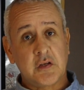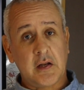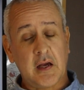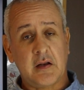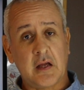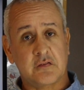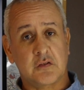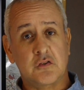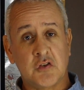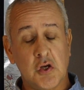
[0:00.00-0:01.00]
So that,
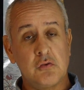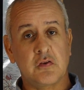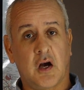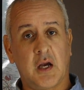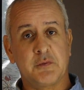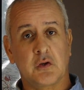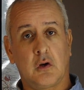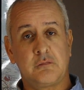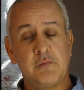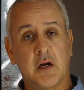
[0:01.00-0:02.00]
that's two types
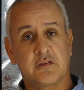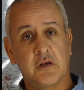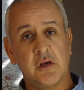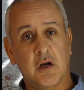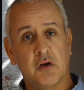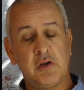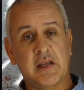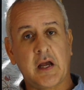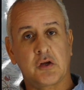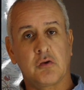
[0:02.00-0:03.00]
of mud. So you can't really
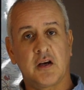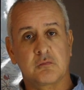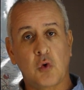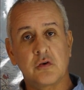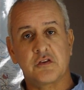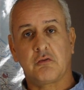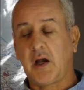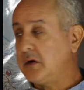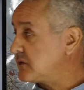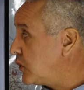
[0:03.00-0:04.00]
categorize one
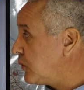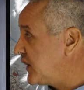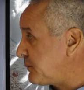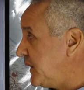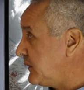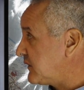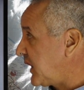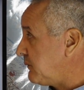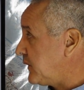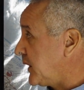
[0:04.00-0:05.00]
terrain as always being the
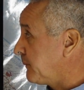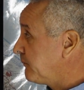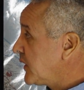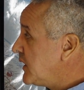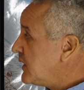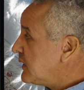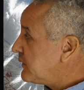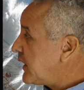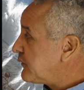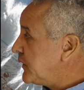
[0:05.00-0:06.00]
same thing.
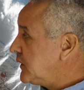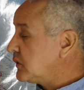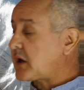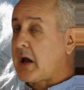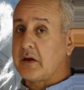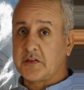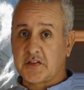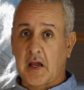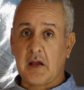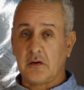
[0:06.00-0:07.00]
Now, if we look at
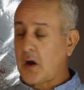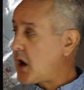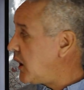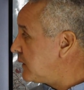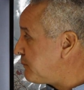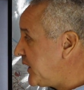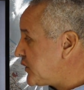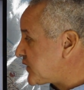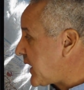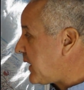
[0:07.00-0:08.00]
sand, hard
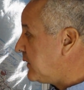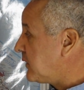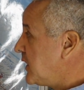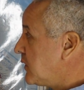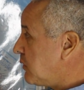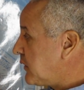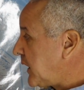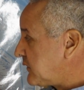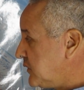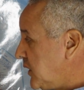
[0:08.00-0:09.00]
beach sand, well,
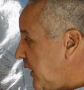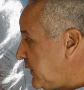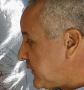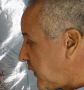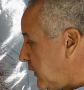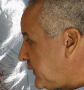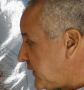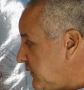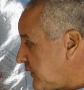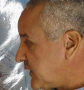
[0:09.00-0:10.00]
that's neither soft,
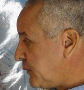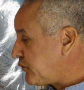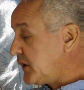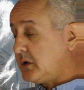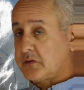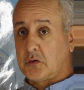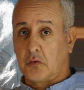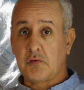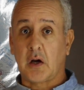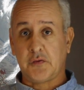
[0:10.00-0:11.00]
it's not slippery, and it's
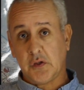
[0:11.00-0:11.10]
not rough.